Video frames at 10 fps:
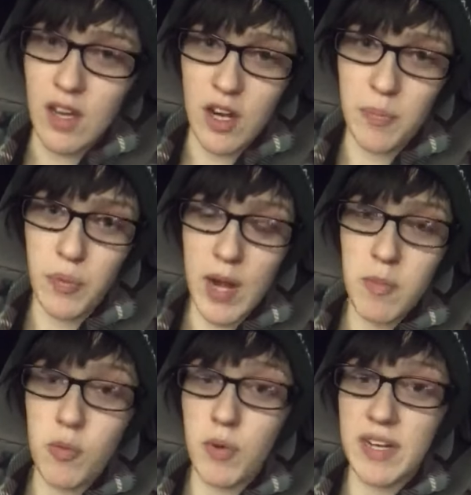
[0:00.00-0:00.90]
our
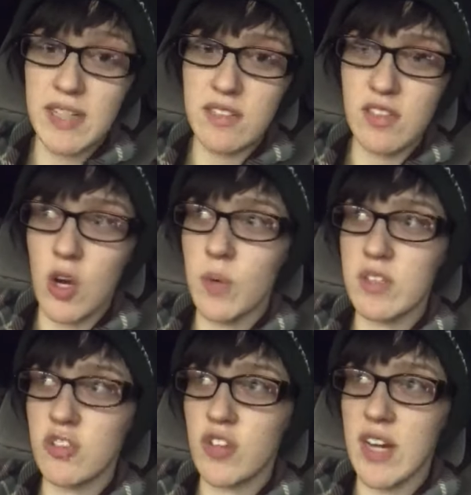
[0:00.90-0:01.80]
primal brains
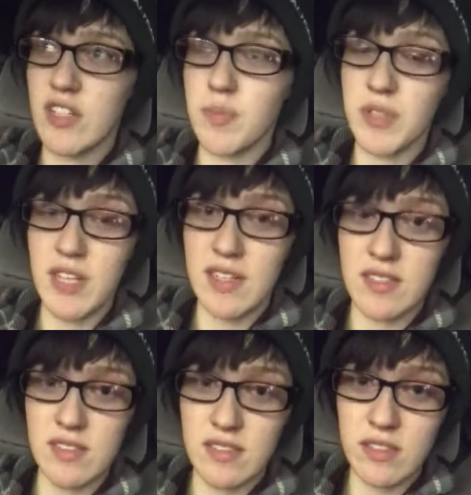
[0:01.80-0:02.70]
always try to protect
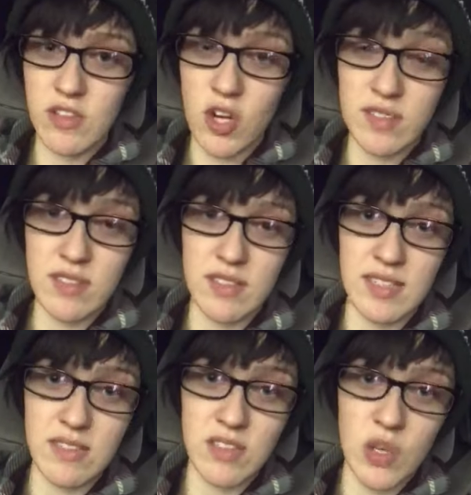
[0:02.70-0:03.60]
us
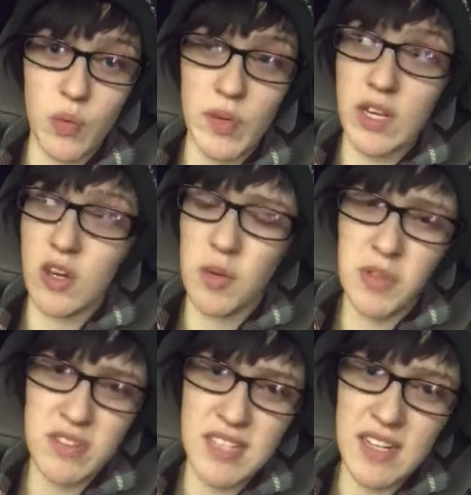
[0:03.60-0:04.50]
constantly. So we are
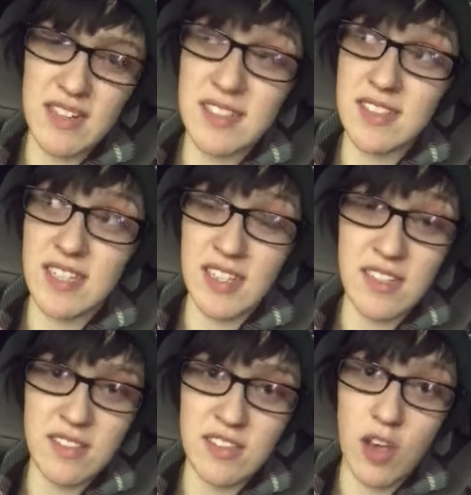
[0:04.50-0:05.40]
almost at a dis
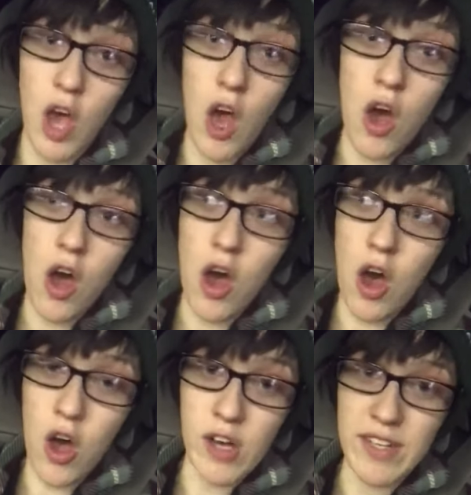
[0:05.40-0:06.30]
ease
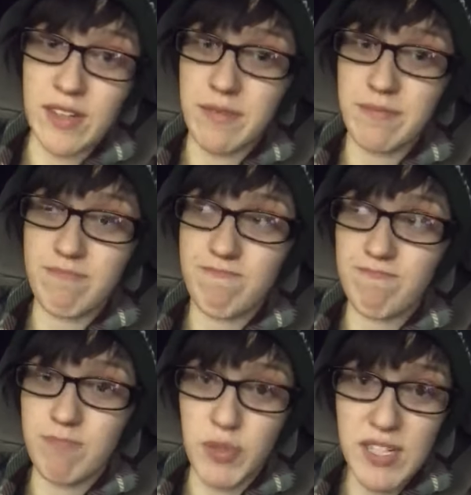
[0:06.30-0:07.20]
on
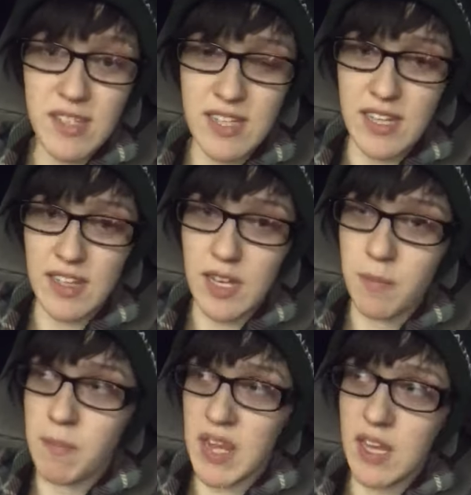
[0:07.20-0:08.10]
breathing and like
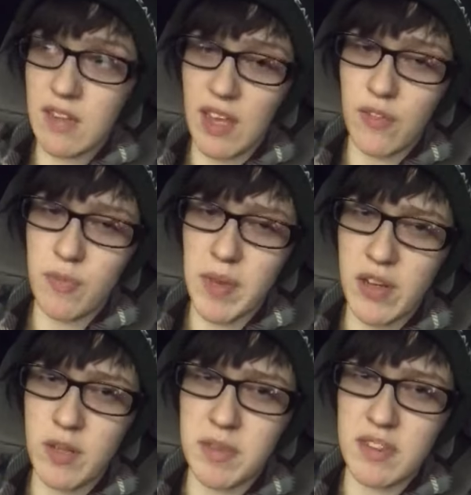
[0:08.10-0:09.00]
making life
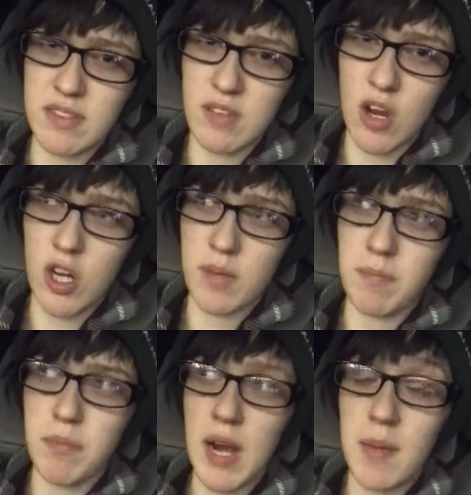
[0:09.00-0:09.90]
better because our
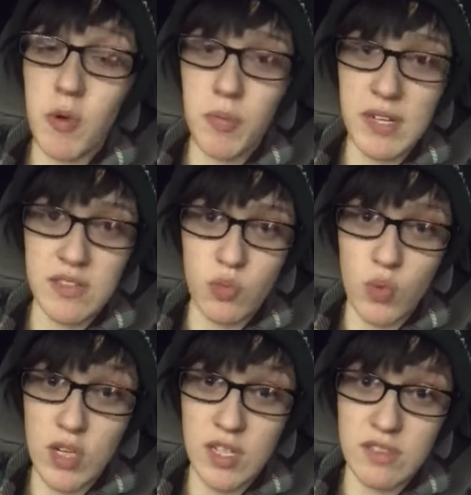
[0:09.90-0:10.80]
primal brains
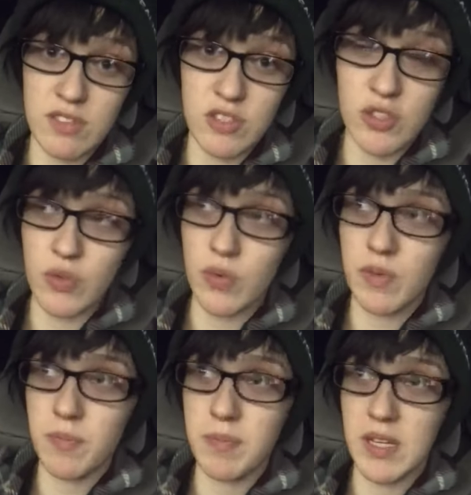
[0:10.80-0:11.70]
want us to
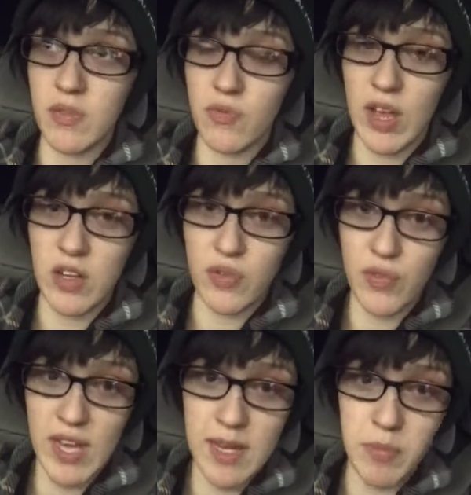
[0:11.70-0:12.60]
be in fight or
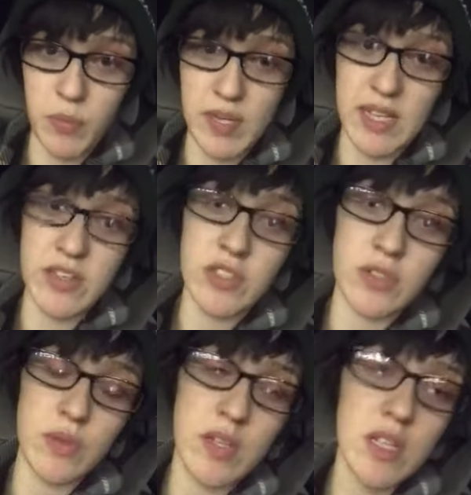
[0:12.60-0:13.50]
flight, but we need to